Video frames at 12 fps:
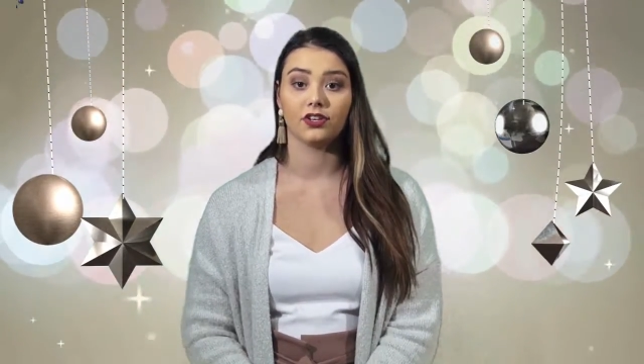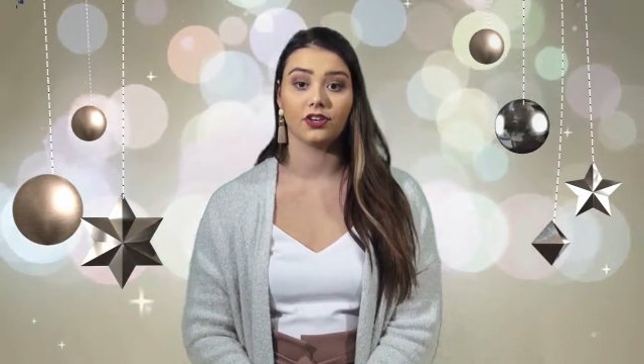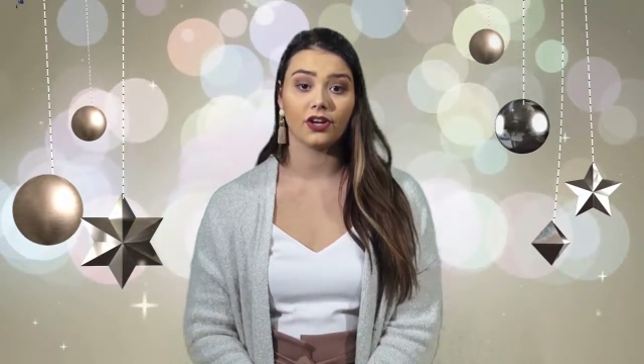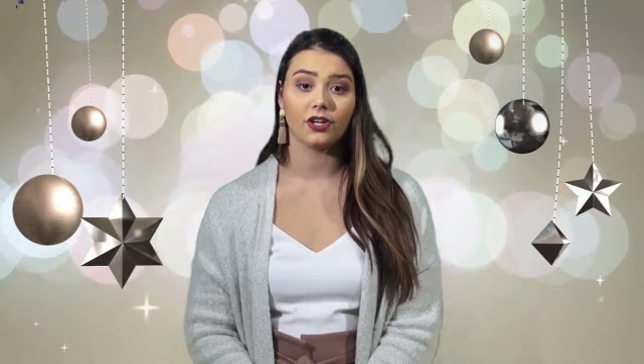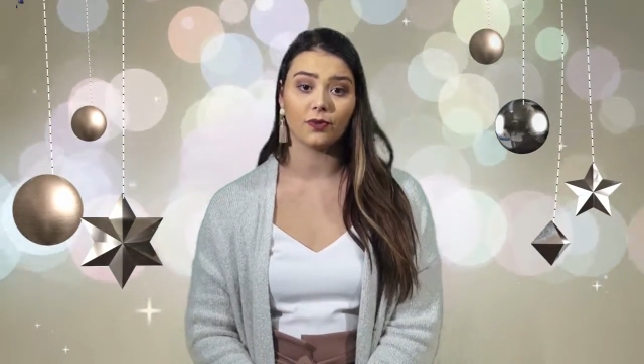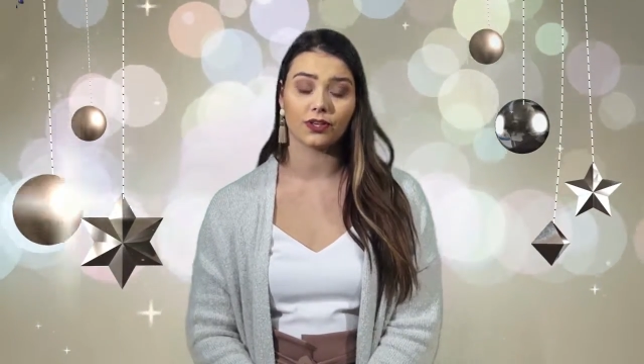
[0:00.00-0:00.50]

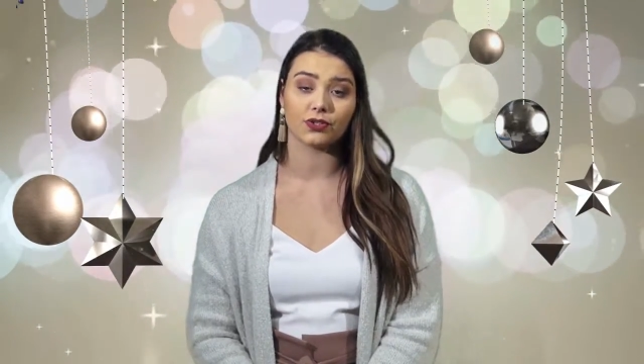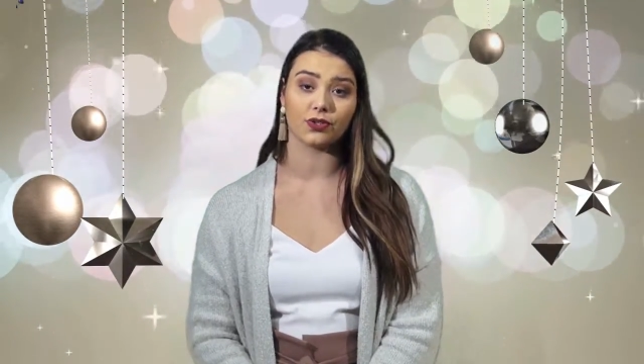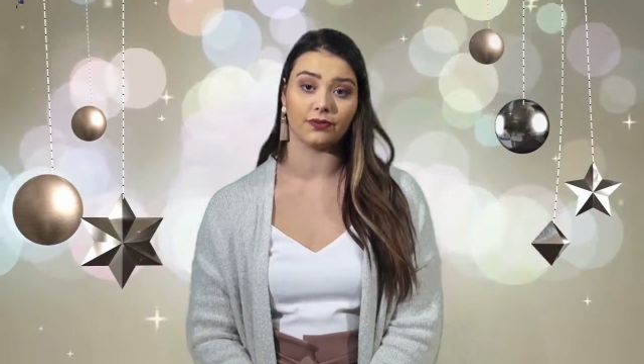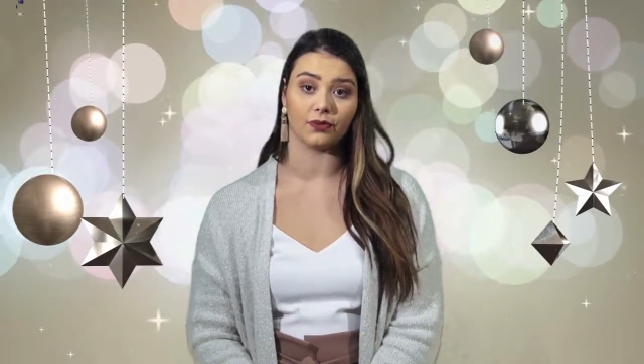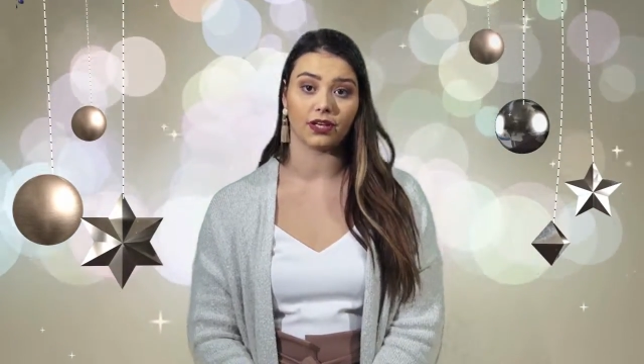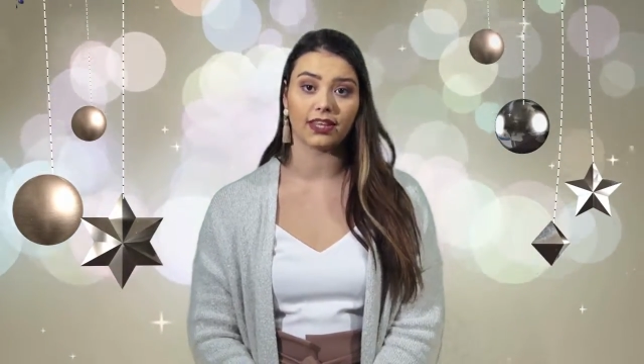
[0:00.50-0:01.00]
You know you
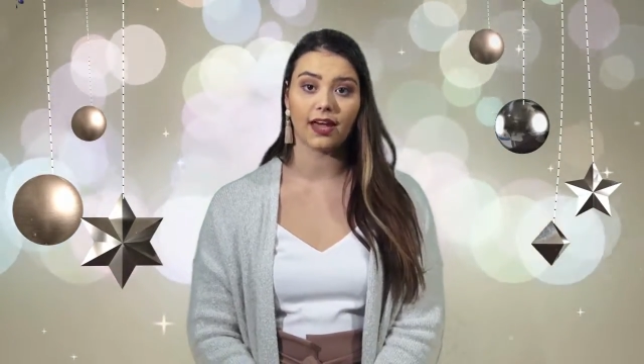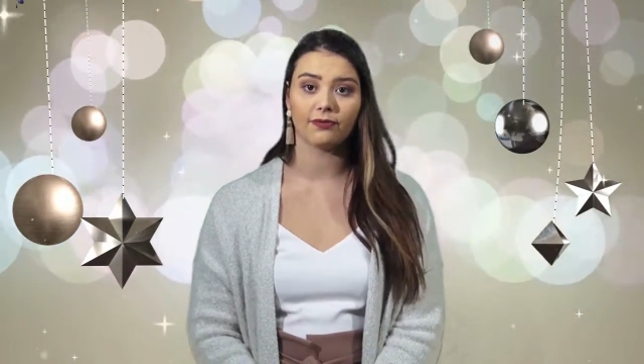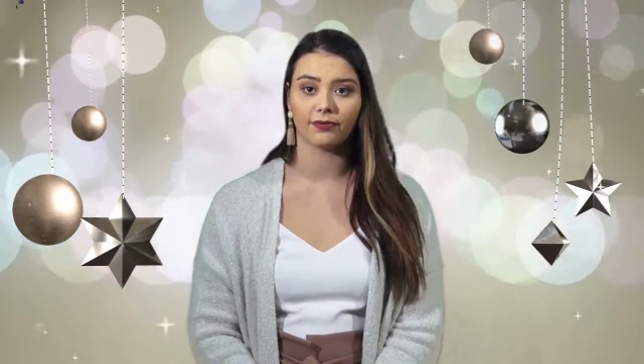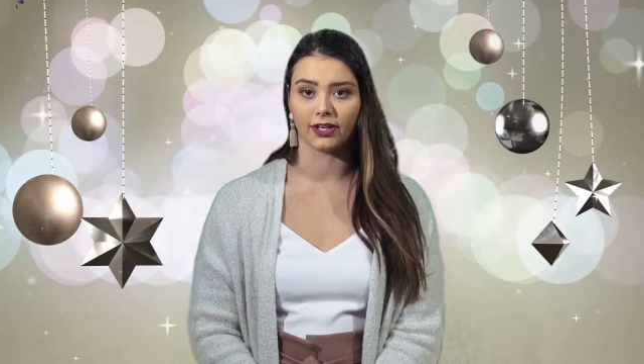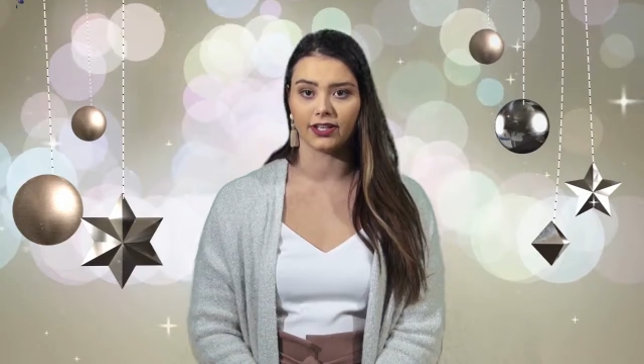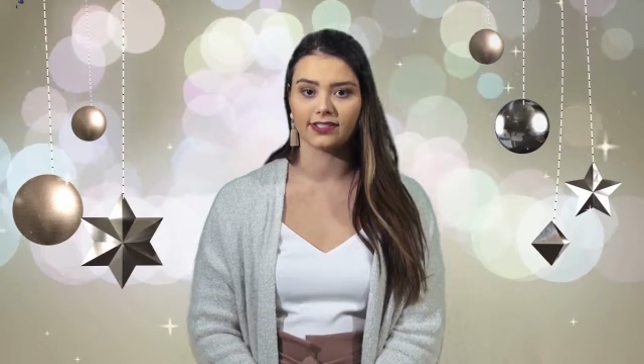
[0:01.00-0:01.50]
want to avoid
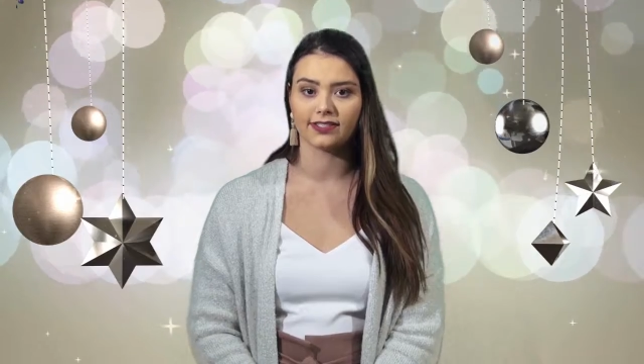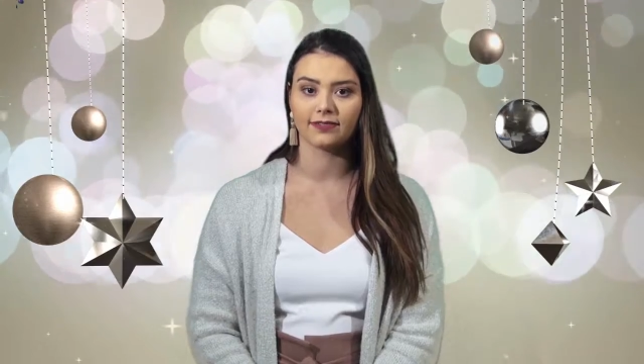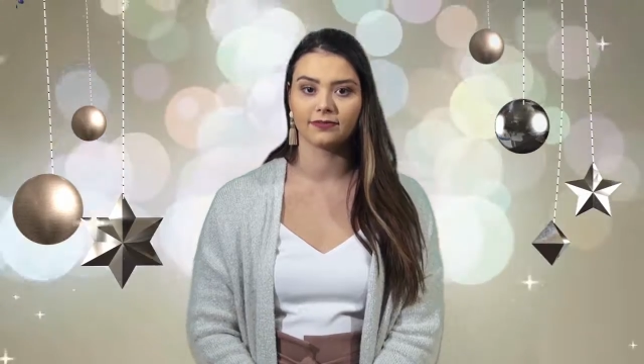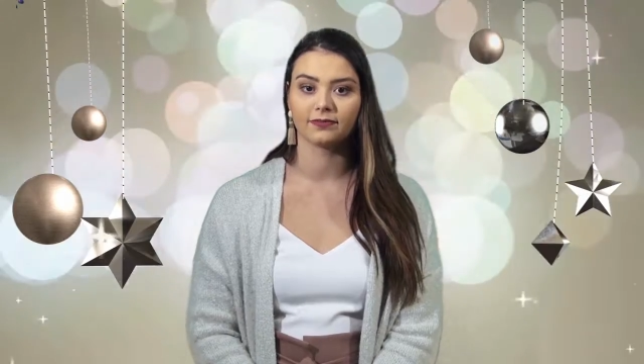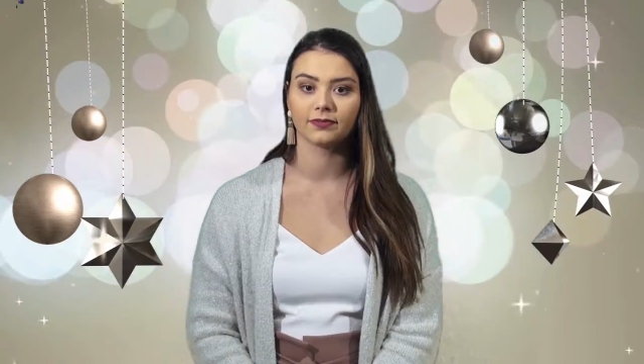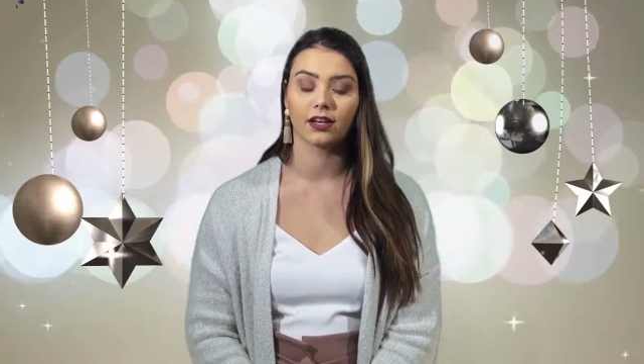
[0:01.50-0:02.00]
that
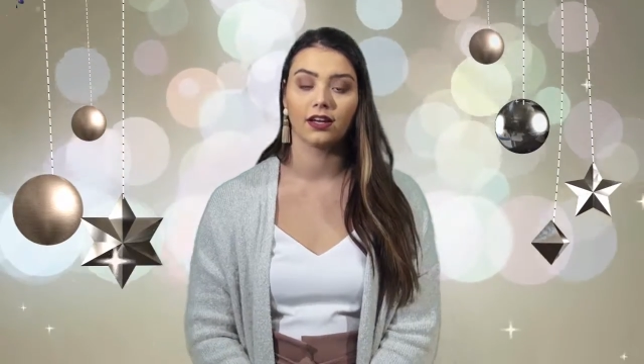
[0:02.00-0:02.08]
frizz.